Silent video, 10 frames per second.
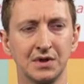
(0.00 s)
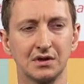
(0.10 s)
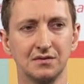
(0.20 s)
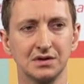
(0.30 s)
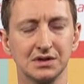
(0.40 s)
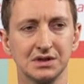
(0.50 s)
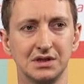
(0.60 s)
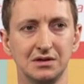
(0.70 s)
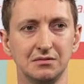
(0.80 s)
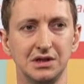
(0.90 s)

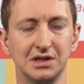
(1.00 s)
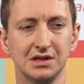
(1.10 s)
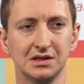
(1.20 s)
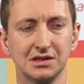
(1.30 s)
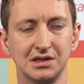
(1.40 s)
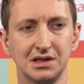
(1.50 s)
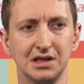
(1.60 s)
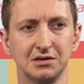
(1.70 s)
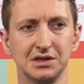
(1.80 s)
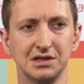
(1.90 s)
Conversely, we didn't see an
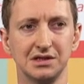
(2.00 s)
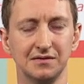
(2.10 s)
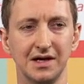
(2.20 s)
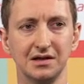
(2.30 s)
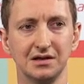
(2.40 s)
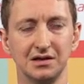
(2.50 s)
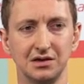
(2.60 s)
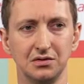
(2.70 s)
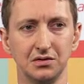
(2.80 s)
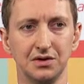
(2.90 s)
increased event in the
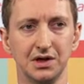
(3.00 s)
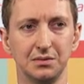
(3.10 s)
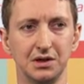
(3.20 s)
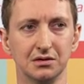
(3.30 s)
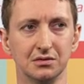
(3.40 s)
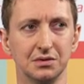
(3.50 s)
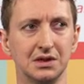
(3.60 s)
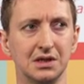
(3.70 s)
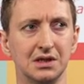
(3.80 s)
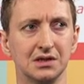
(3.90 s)
dual therapy group.
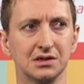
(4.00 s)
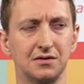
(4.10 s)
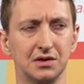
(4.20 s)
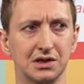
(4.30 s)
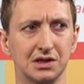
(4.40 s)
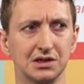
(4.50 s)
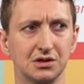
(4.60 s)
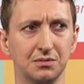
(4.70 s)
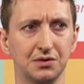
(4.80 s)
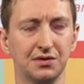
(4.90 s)
So if you looked at the
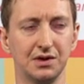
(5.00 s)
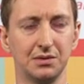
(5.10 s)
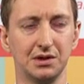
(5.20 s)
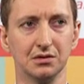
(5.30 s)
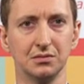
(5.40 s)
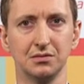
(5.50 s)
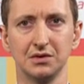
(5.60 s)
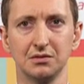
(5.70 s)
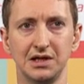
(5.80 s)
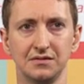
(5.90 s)
triple therapy group, the
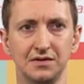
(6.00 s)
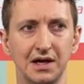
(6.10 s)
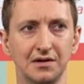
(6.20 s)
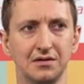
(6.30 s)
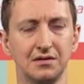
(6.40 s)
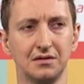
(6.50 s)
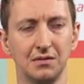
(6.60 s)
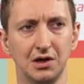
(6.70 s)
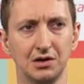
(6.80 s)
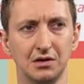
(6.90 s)
rate of death,
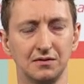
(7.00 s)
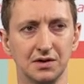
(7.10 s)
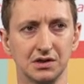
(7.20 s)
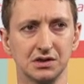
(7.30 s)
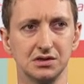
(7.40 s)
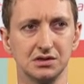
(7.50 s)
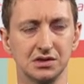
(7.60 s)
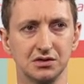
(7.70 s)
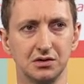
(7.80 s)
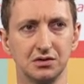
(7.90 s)
myocardial infarction,
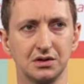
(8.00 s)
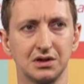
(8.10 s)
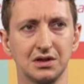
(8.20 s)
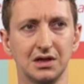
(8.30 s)
stroke,